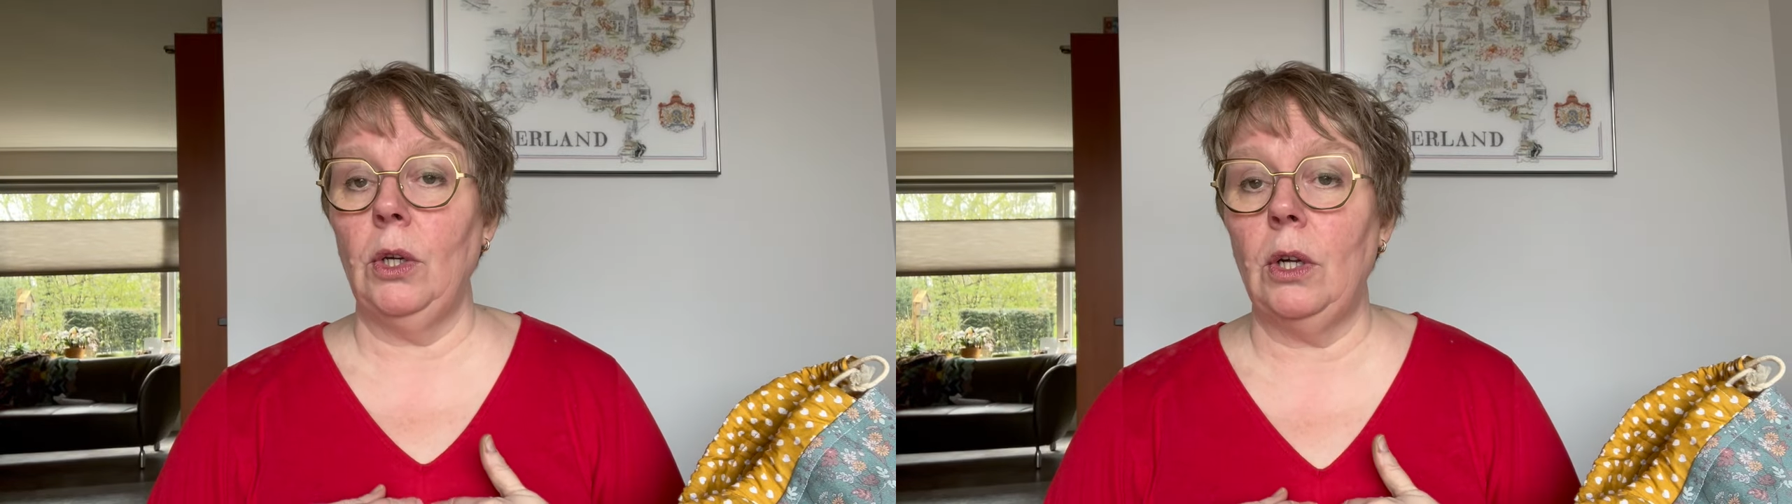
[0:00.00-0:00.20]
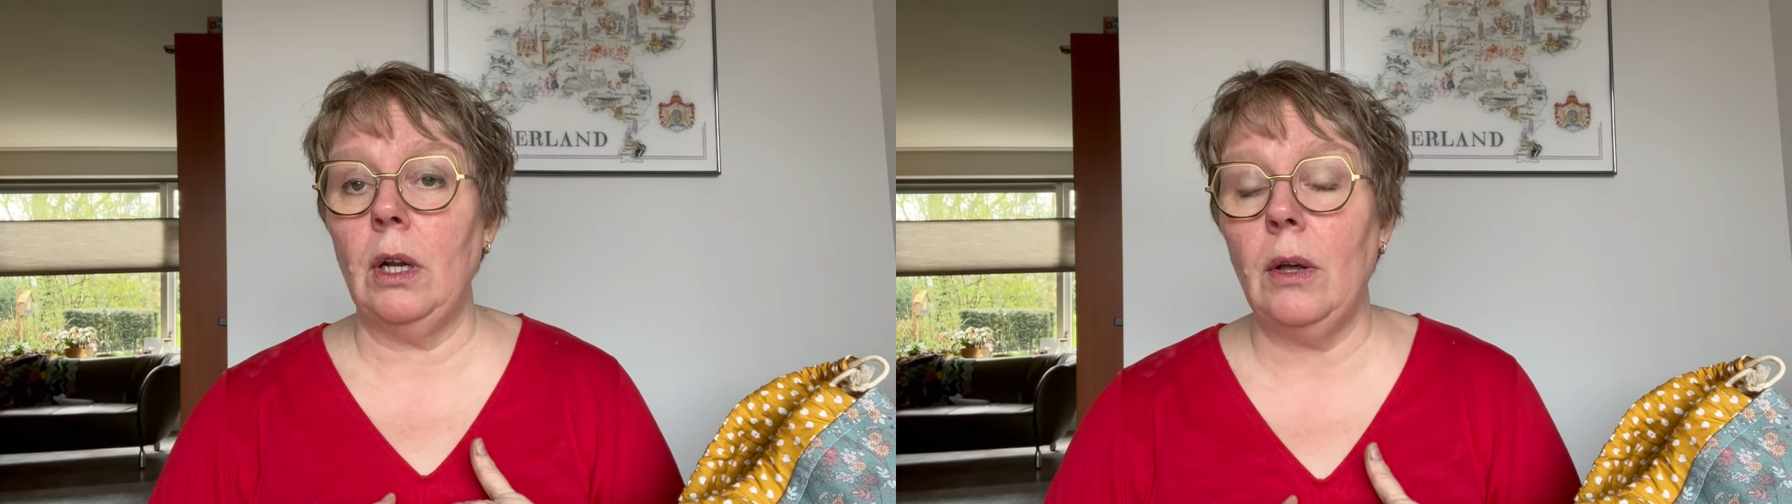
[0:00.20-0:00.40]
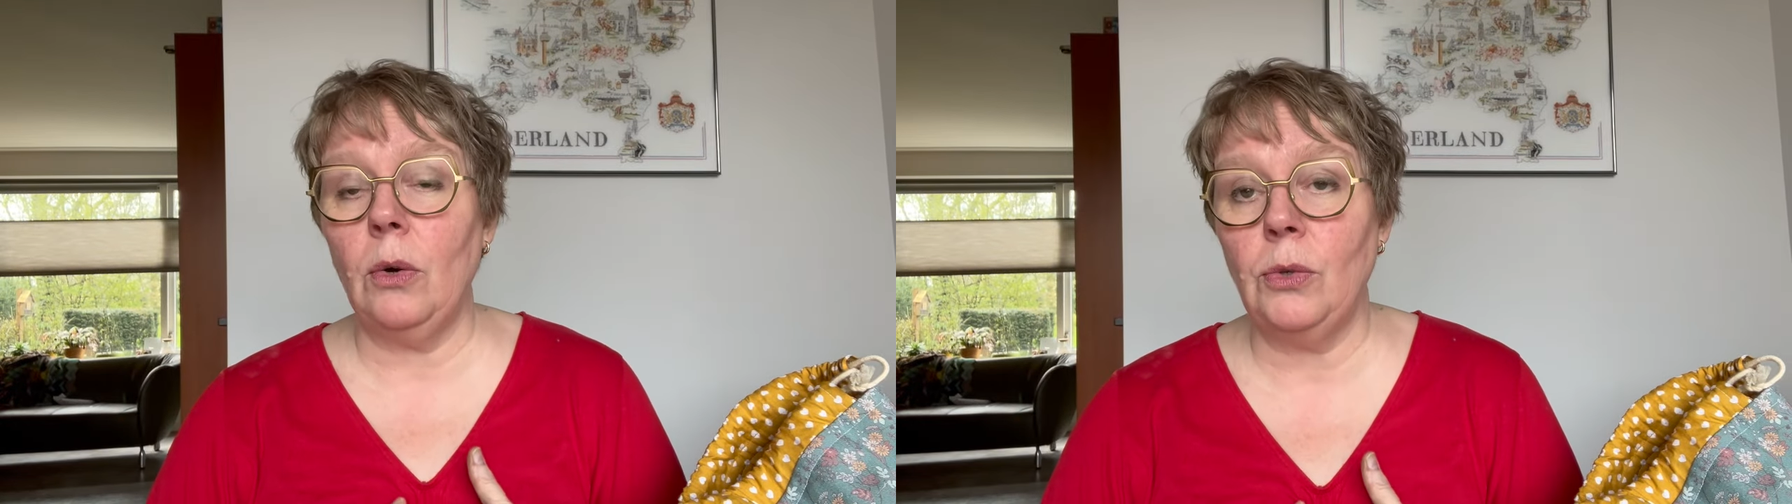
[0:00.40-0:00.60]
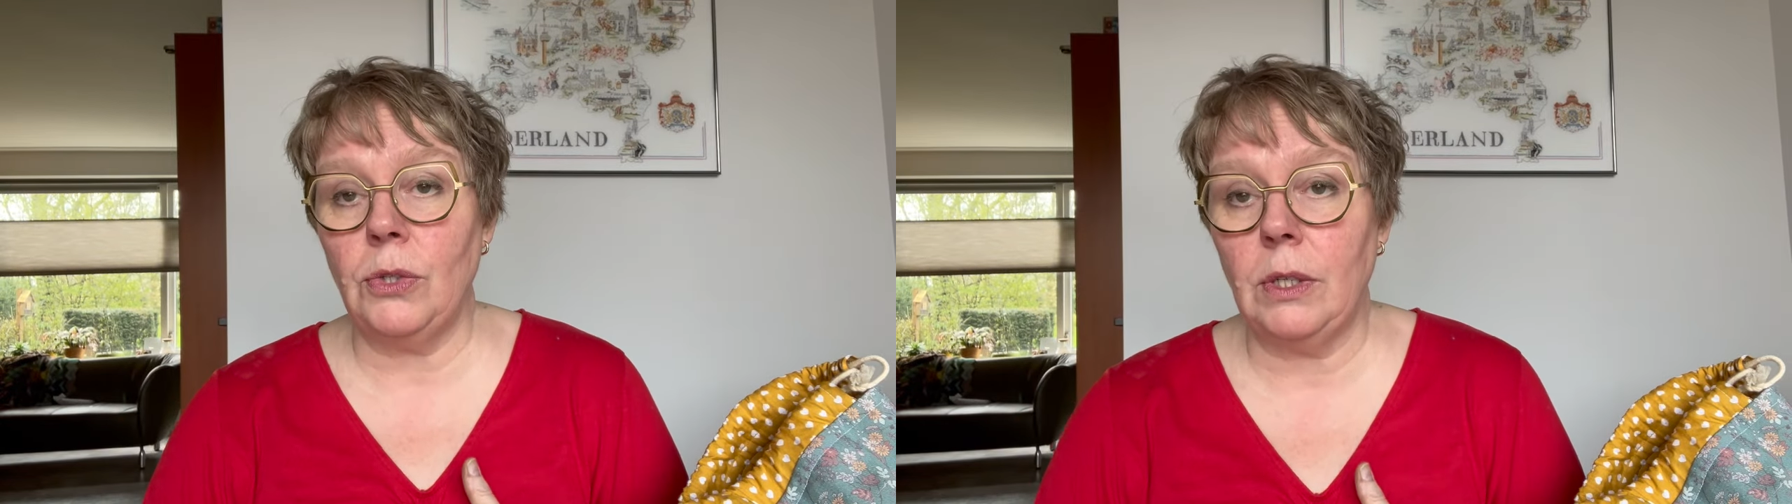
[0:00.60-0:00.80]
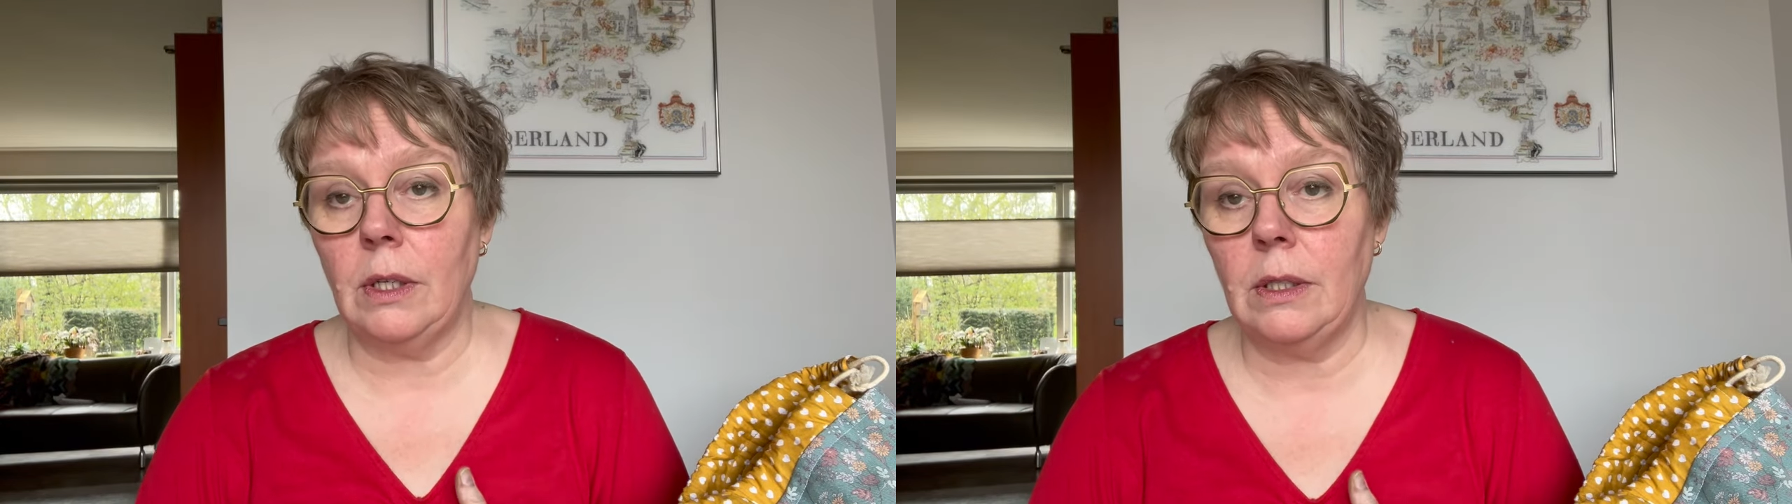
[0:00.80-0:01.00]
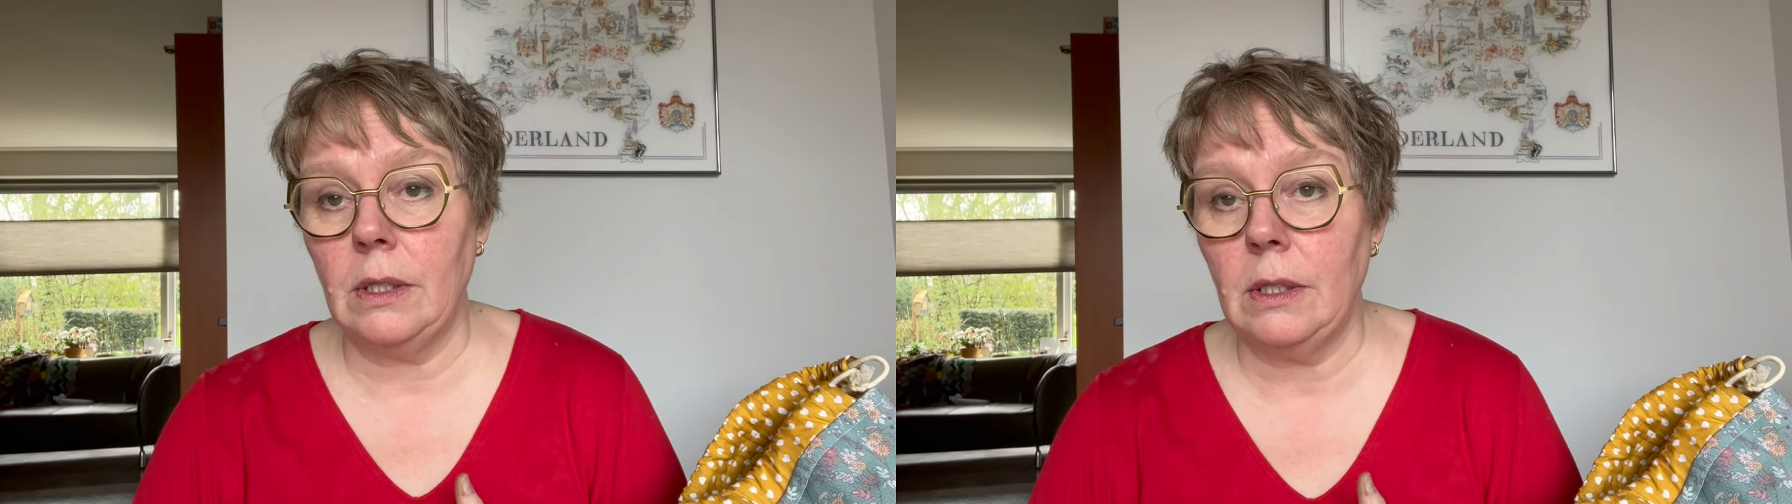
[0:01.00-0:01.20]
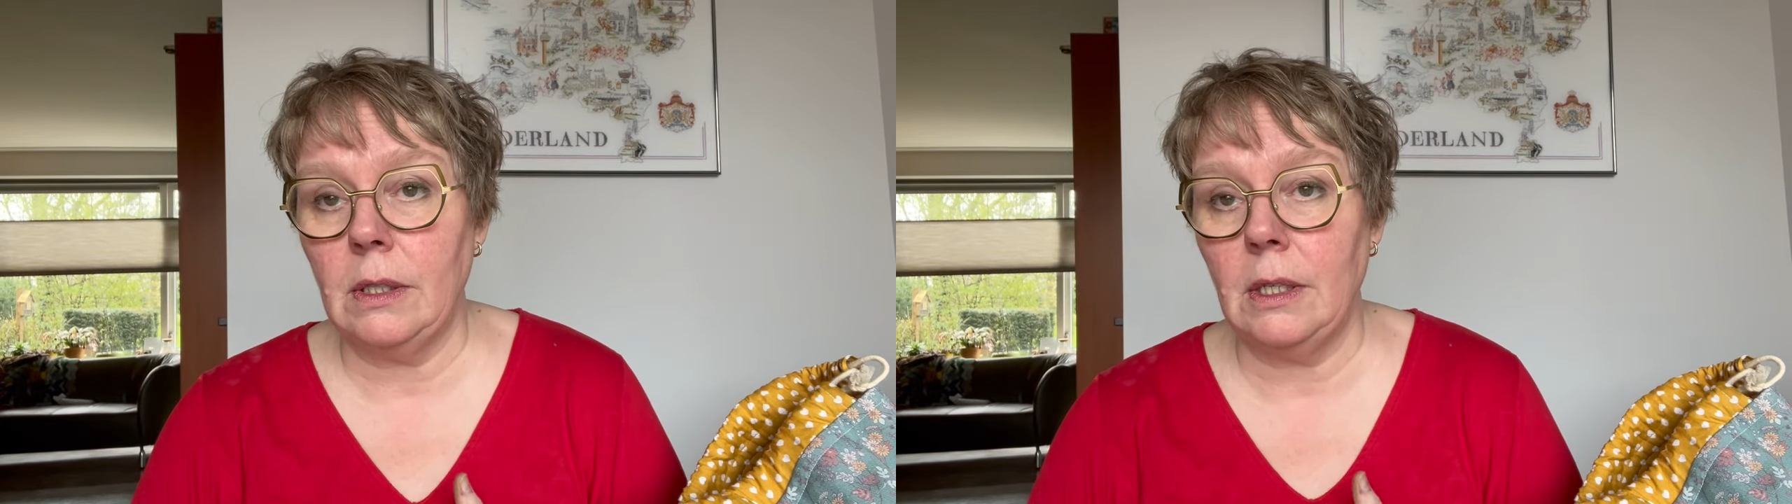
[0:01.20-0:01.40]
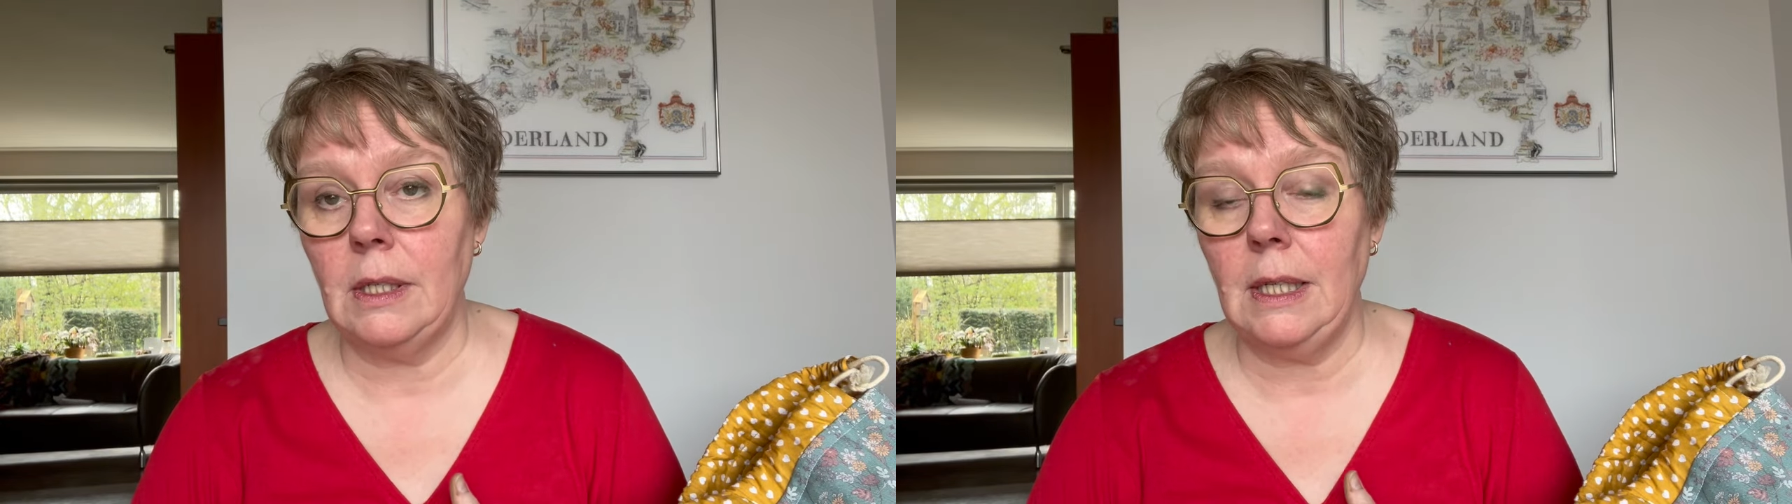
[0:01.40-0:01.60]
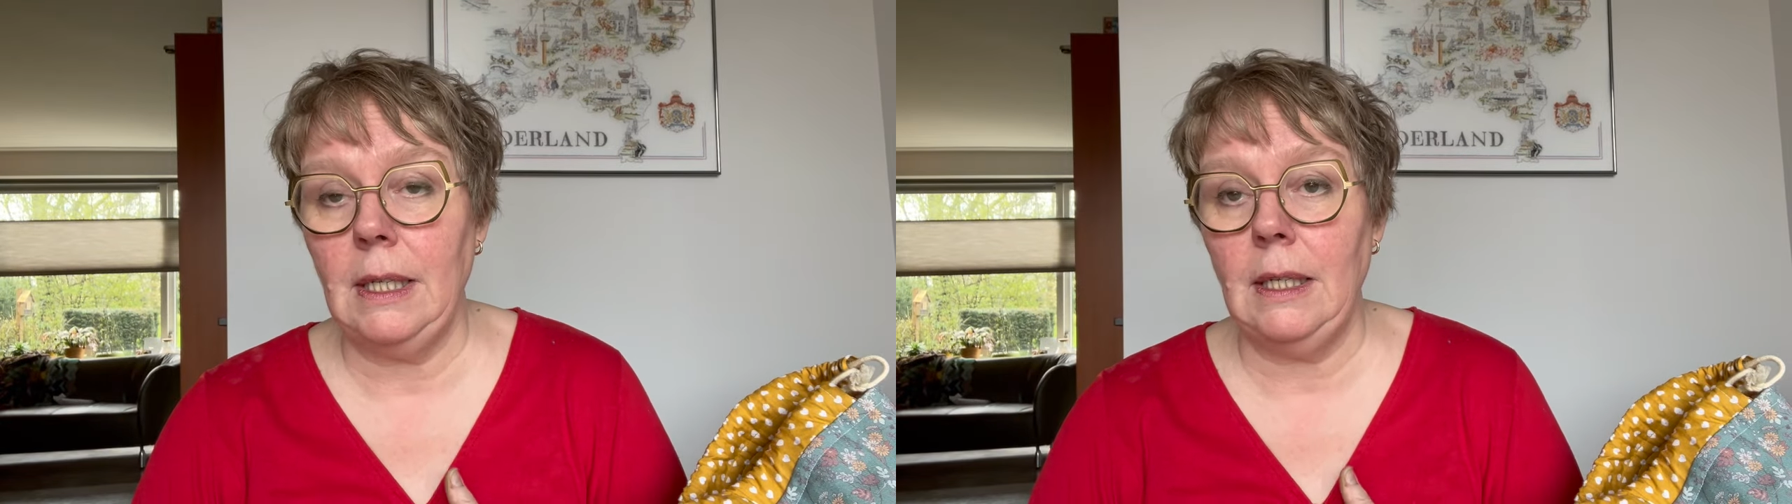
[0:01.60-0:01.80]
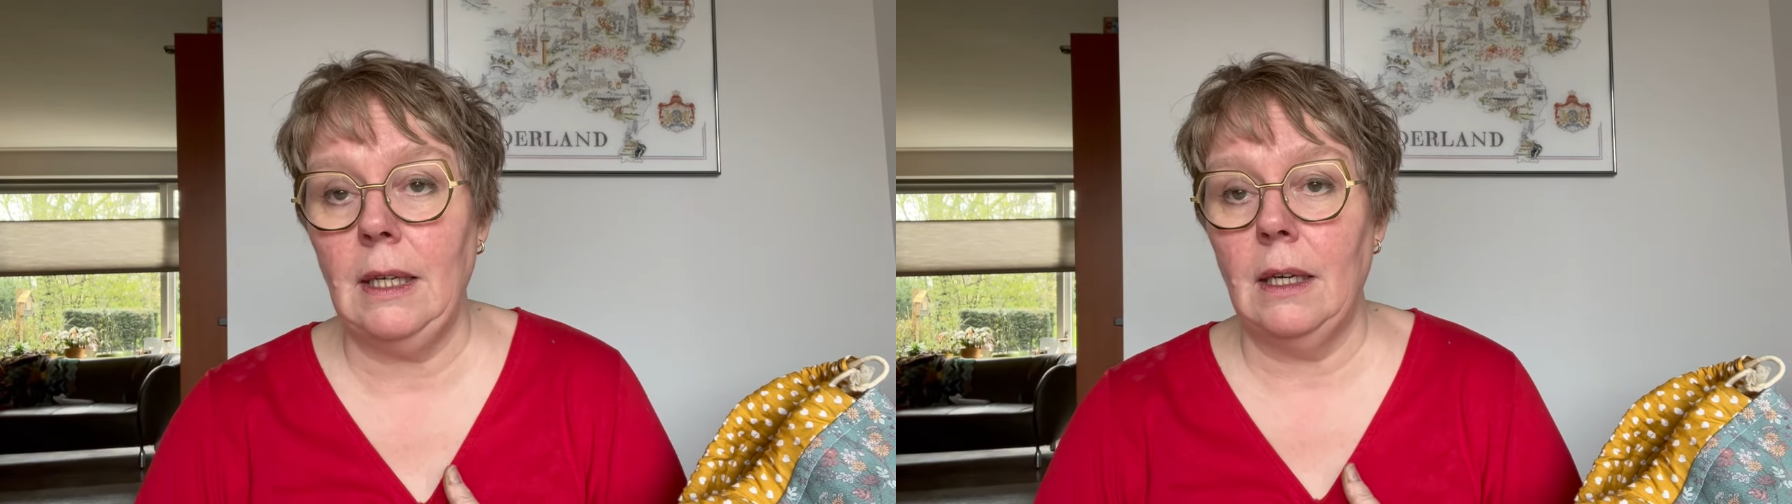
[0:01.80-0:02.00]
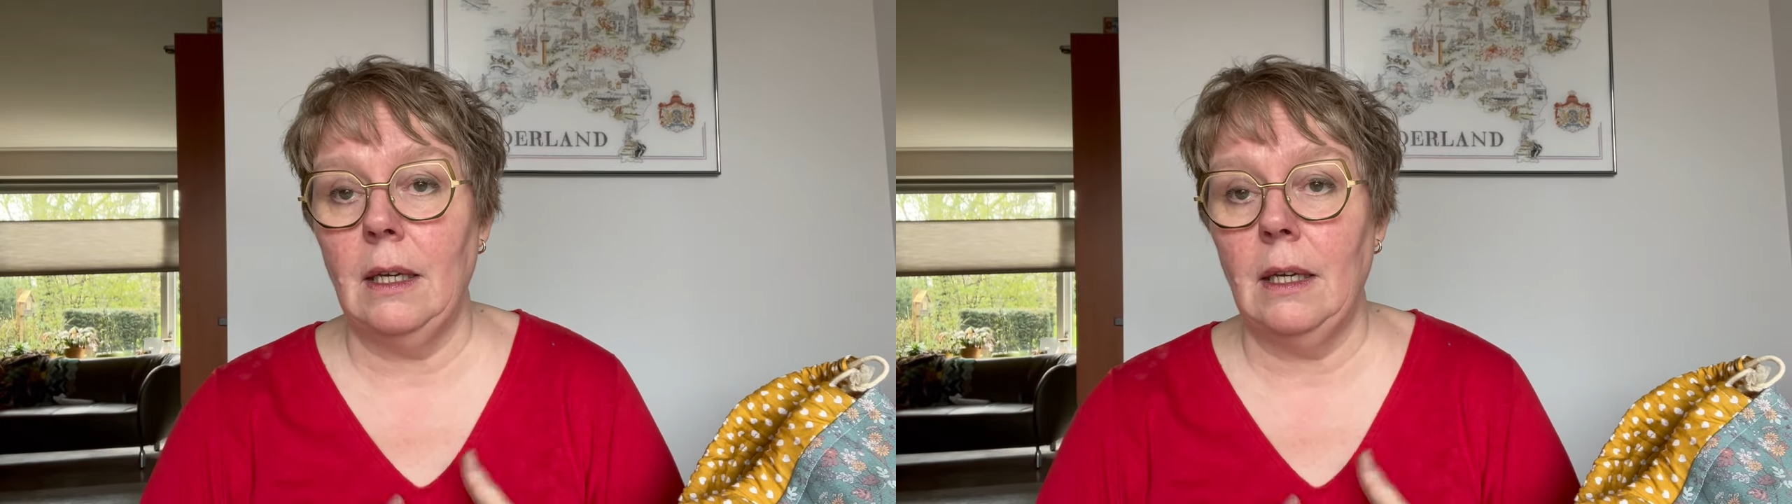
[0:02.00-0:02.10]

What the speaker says: close the T,